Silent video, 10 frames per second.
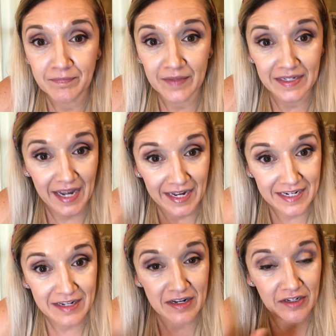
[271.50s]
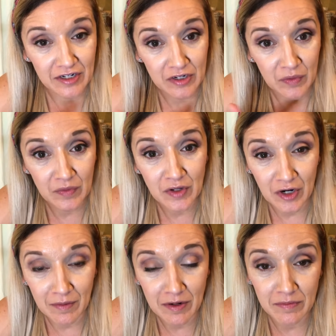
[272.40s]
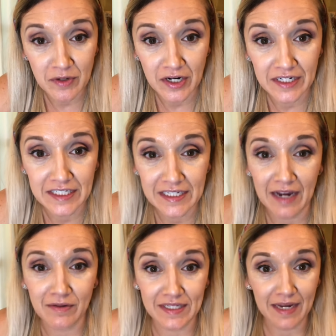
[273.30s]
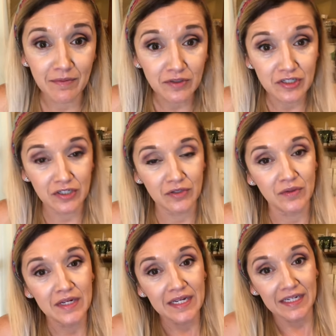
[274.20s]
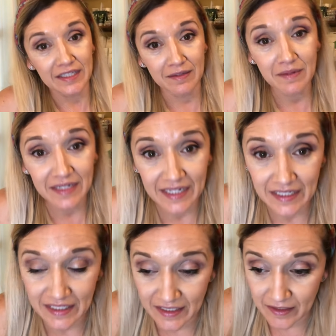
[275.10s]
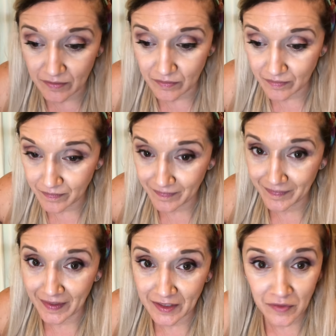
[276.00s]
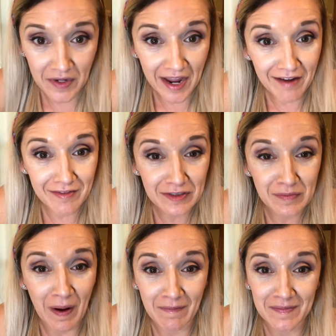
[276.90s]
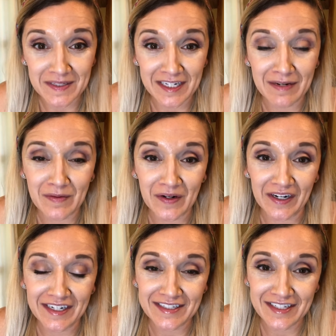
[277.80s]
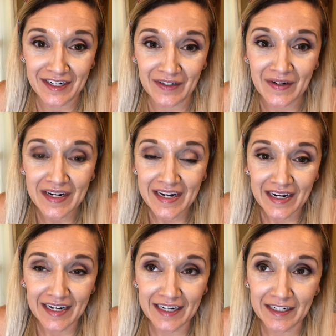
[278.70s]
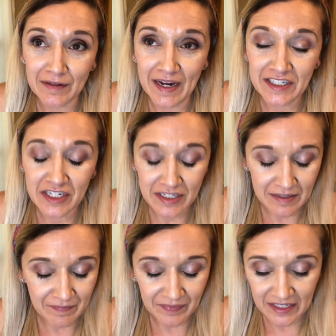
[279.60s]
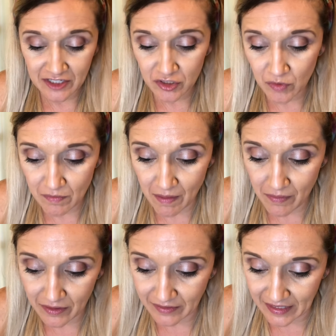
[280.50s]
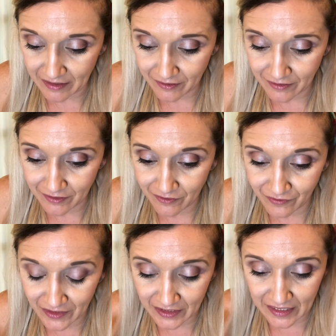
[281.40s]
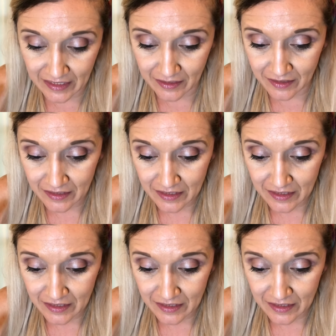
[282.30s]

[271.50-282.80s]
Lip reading: and add in, you know, the Arbonne products, I was able to eliminate, I don't have those problems anymore. And so, I just remember like feeling